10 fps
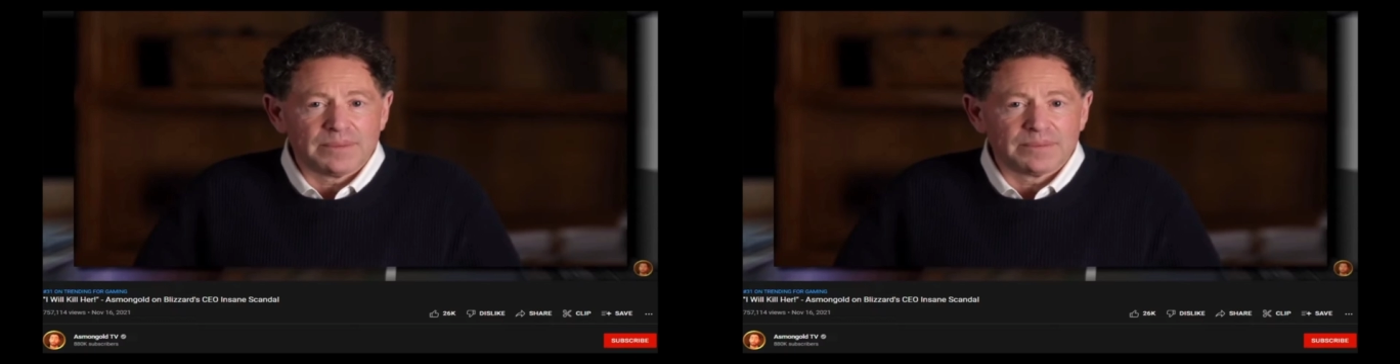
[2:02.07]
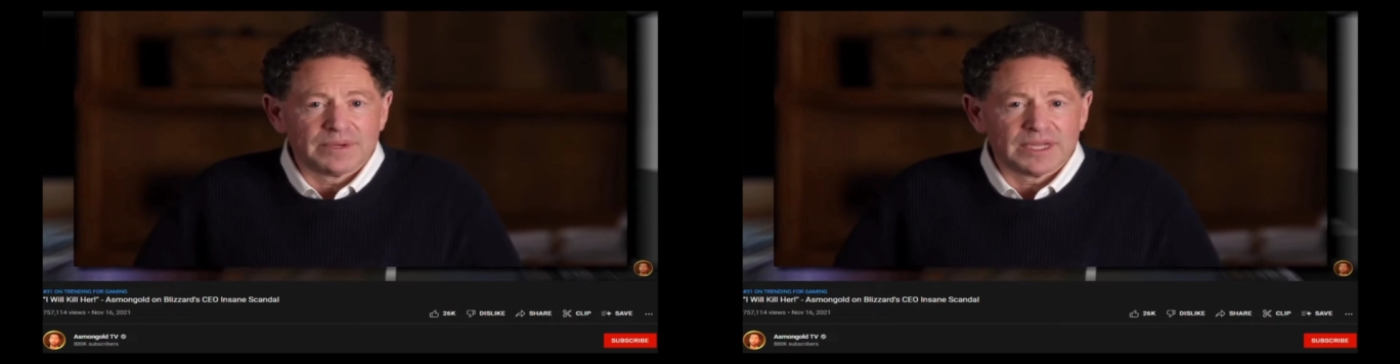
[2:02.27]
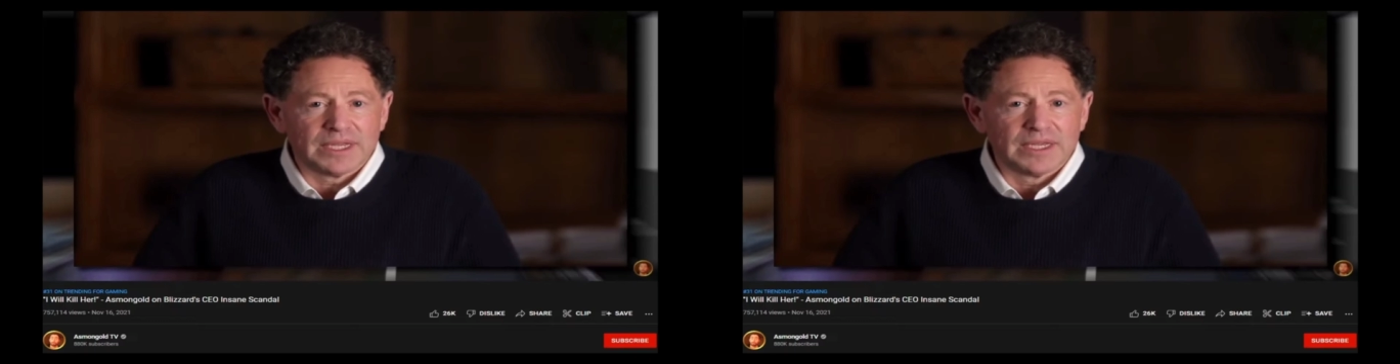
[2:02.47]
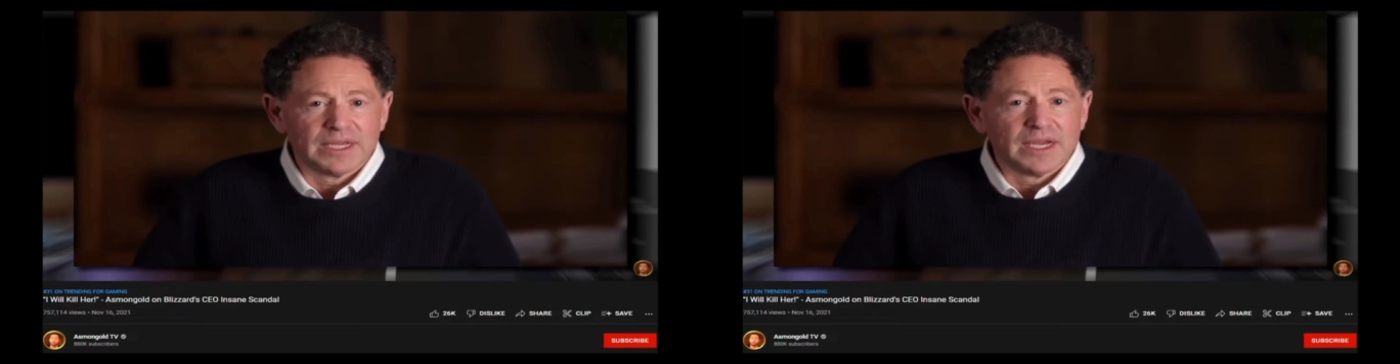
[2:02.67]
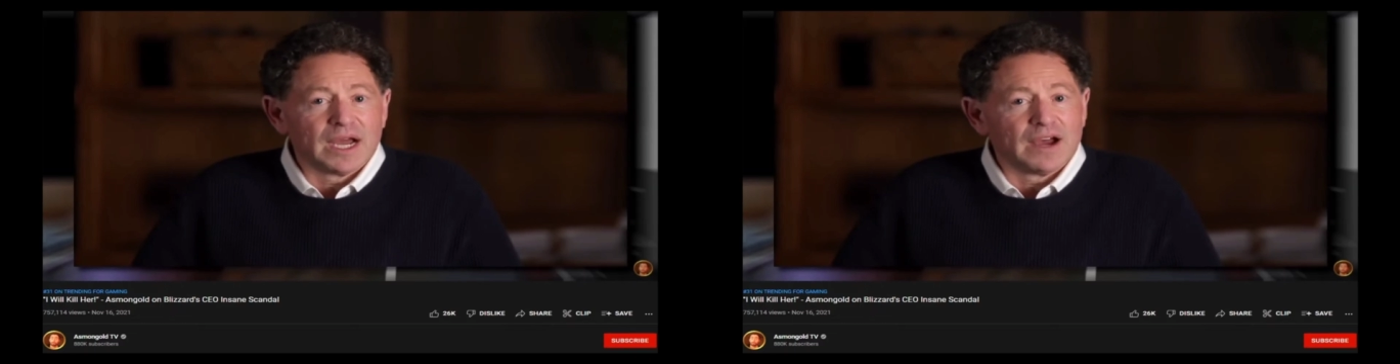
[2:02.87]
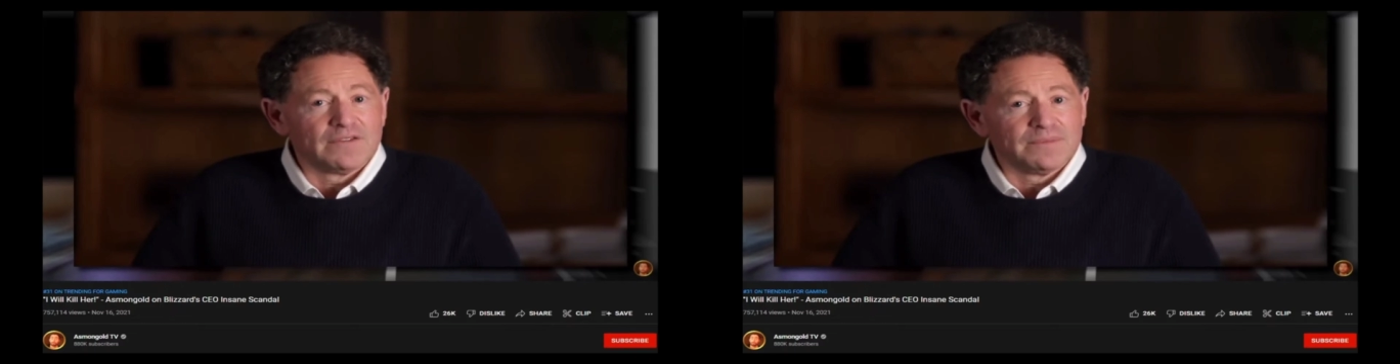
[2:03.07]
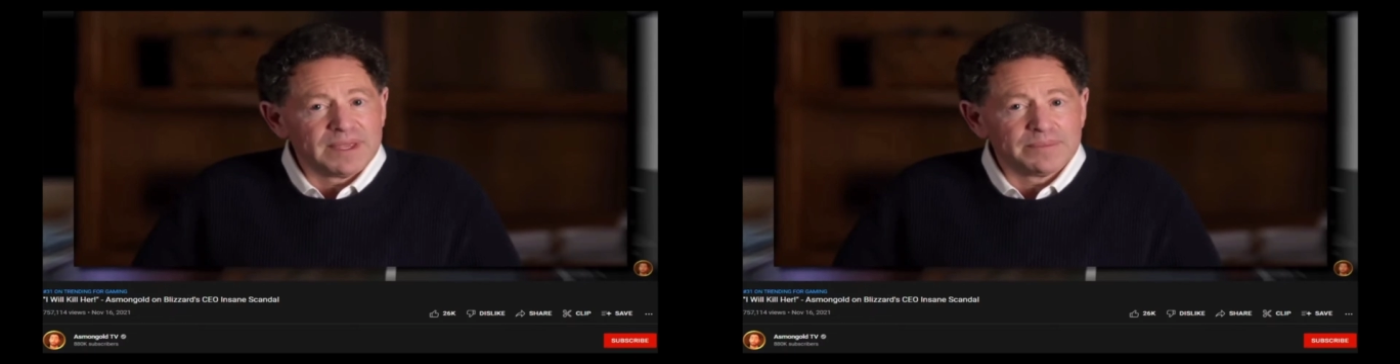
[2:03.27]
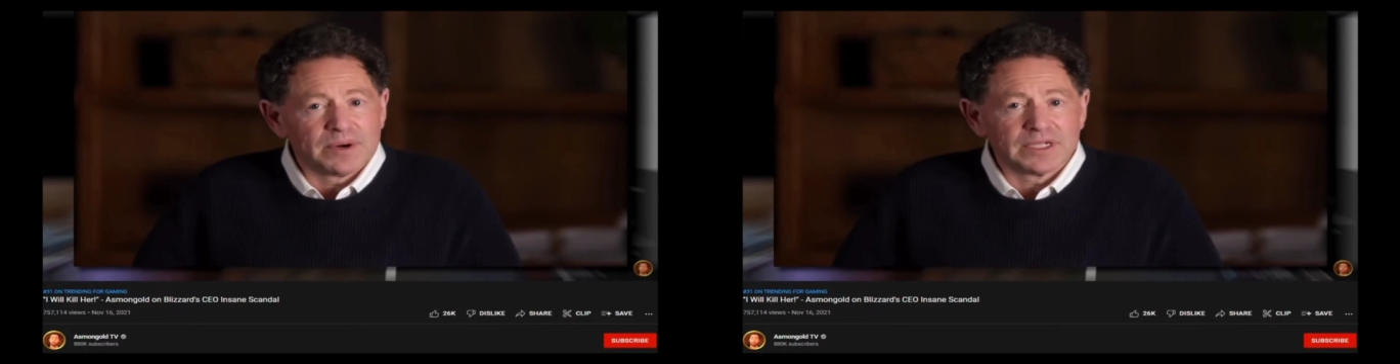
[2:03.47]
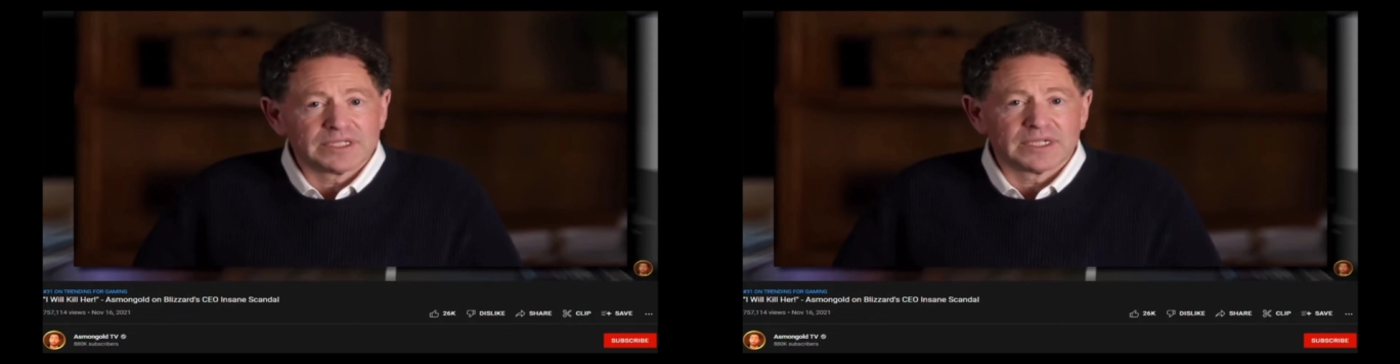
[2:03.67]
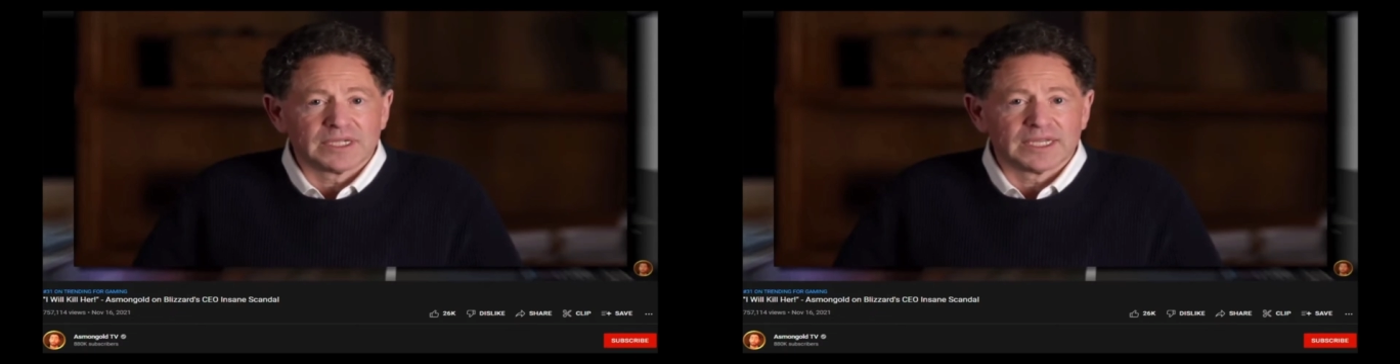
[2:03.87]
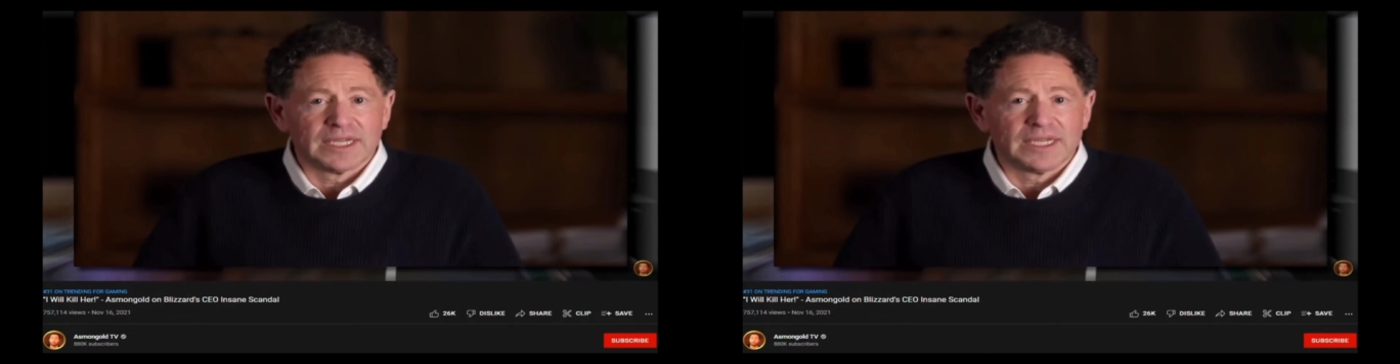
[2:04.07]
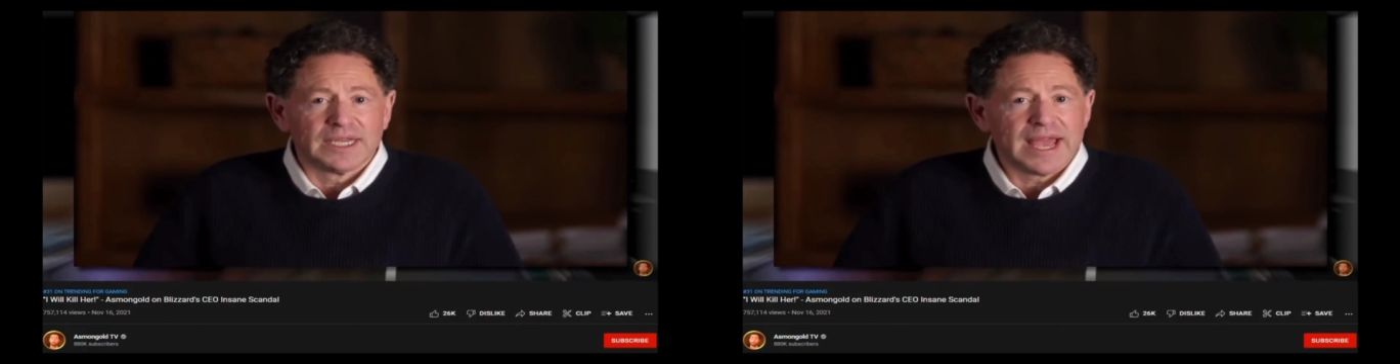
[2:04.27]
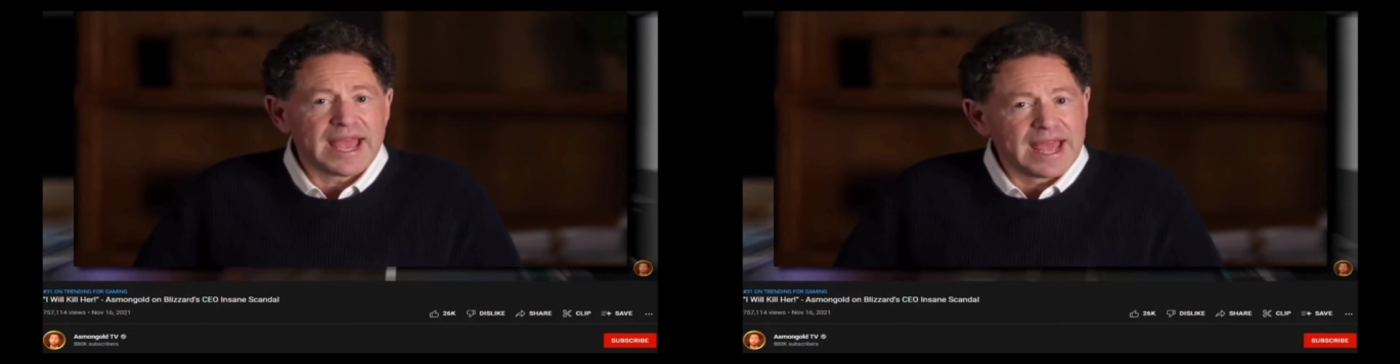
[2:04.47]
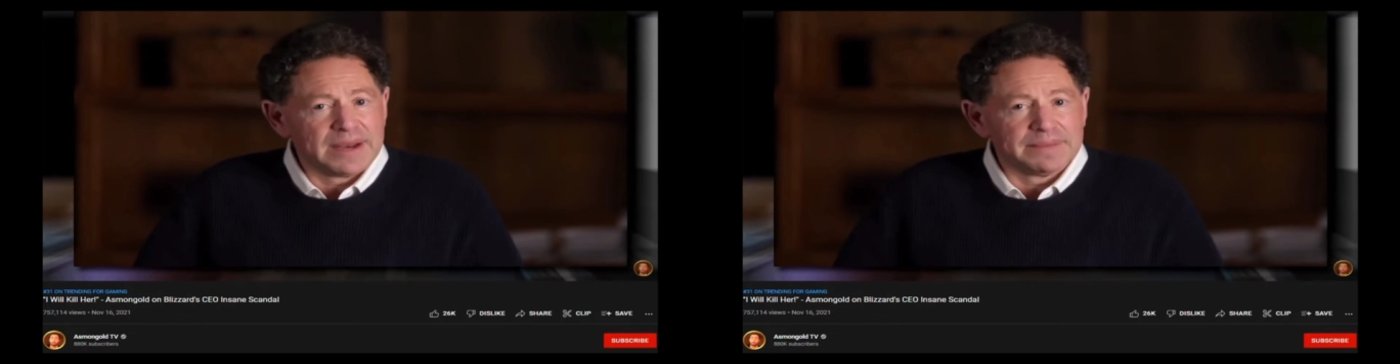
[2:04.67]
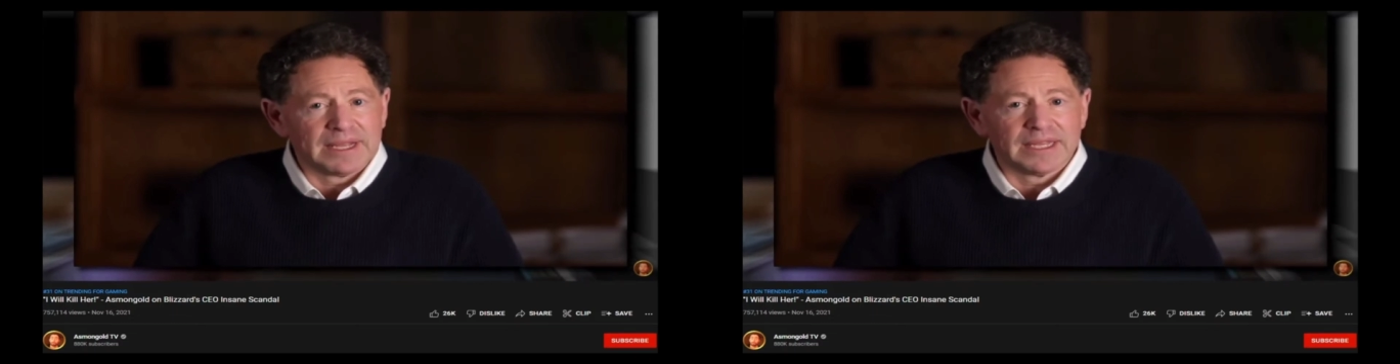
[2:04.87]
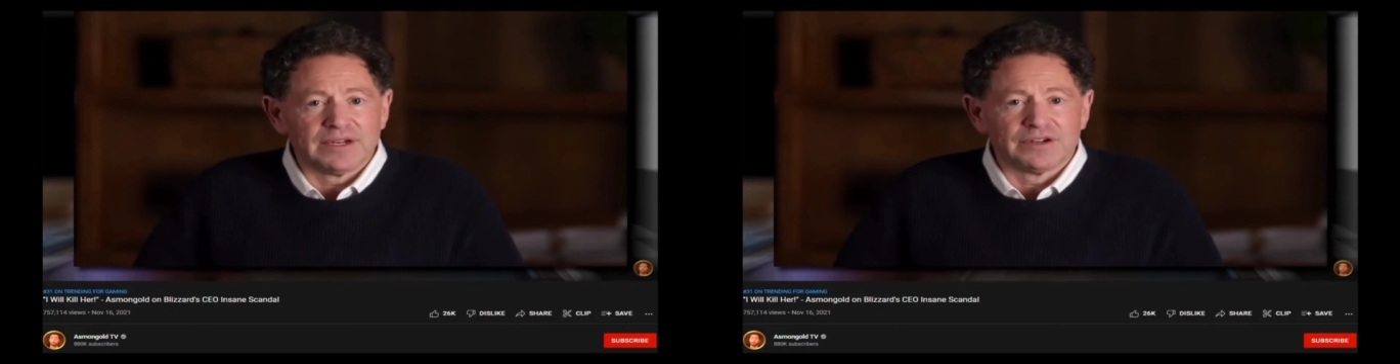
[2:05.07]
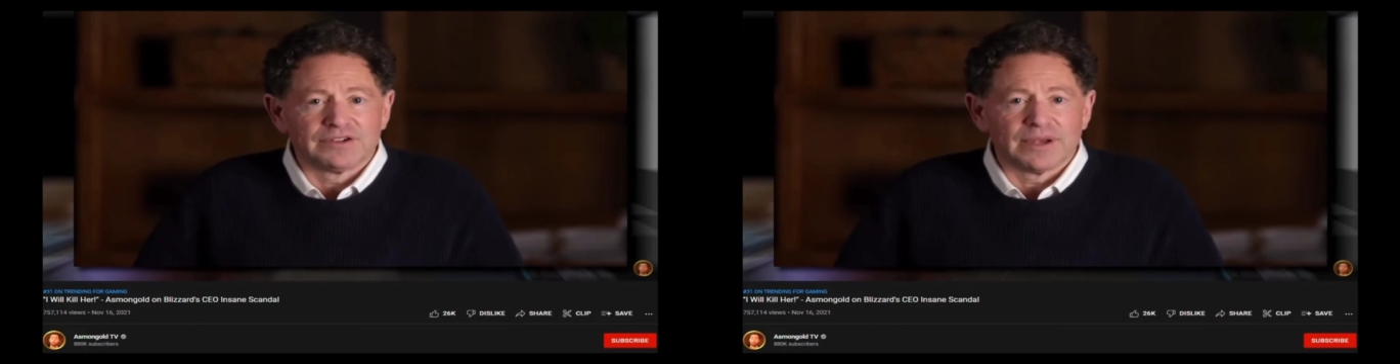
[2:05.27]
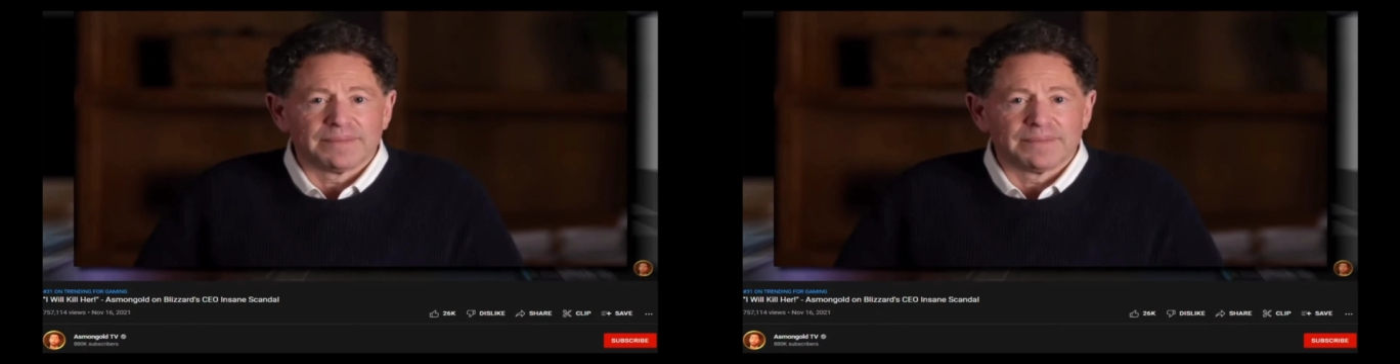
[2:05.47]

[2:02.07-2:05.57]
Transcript: and a major component to our industry.